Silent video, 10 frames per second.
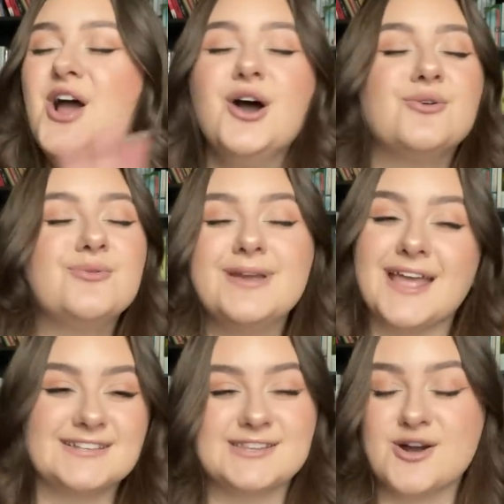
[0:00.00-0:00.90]
we
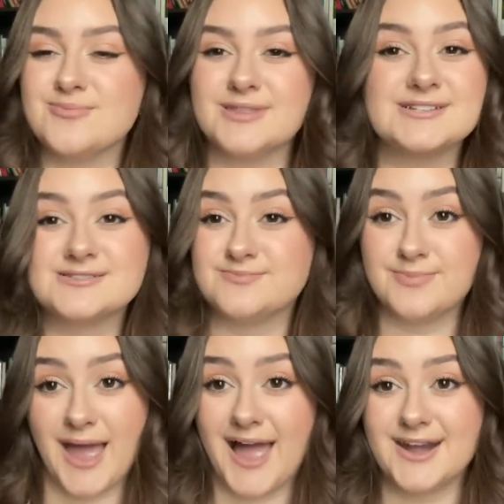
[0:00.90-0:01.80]
can't stay open. This is
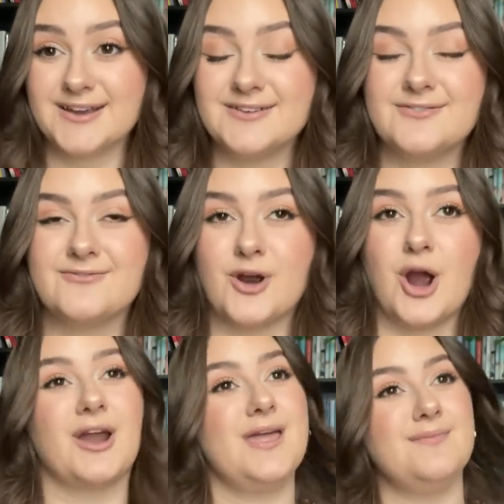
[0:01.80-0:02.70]
bad for
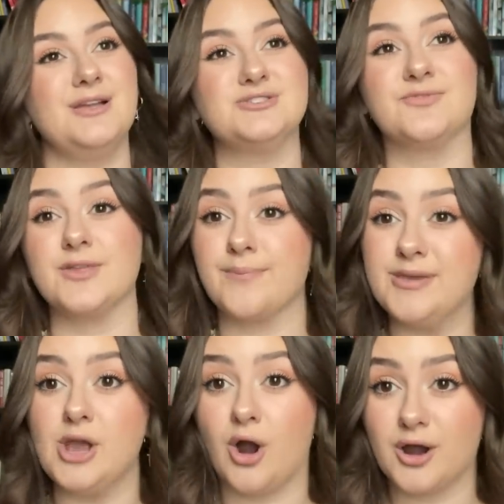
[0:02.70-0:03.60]
our image, for the
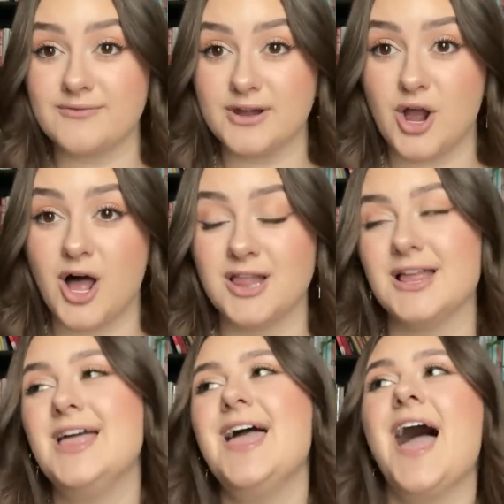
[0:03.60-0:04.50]
PR of it all.